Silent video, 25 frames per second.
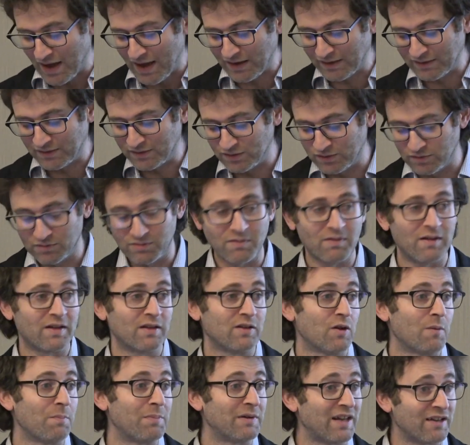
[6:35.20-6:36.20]
to
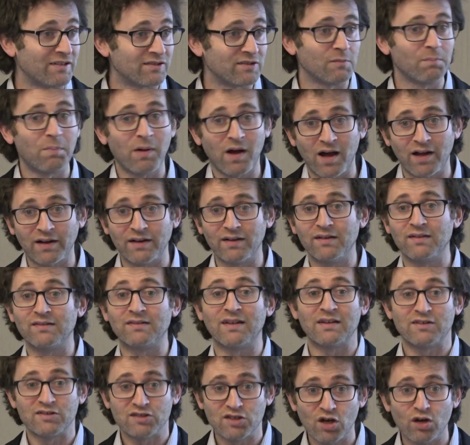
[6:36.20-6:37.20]
potential partners,
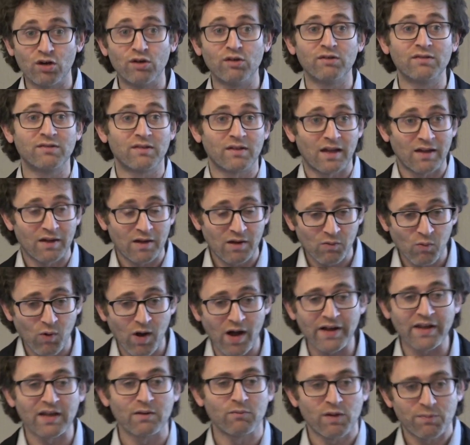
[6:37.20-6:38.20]
NGOs
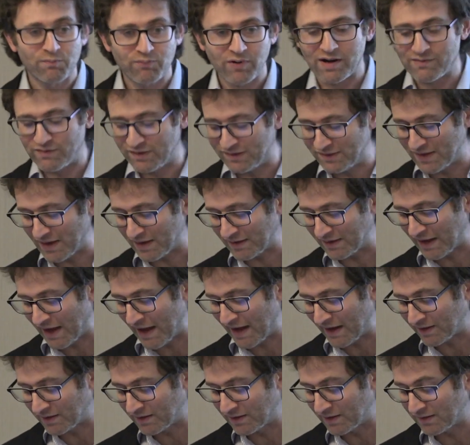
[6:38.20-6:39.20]
working with private sector
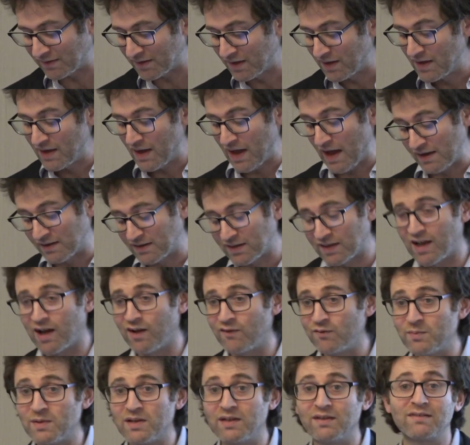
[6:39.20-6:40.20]
actors, to
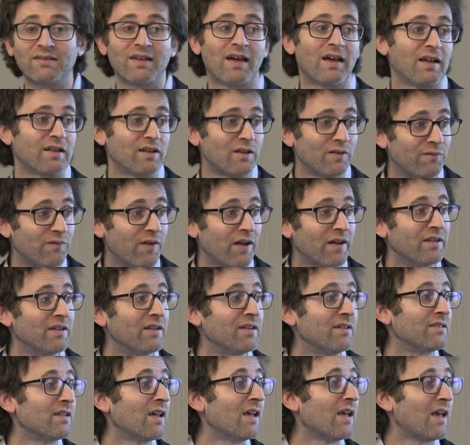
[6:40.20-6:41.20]
governments, to funders,
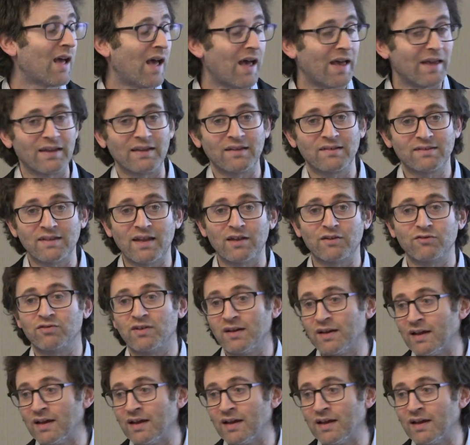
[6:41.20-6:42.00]
etc.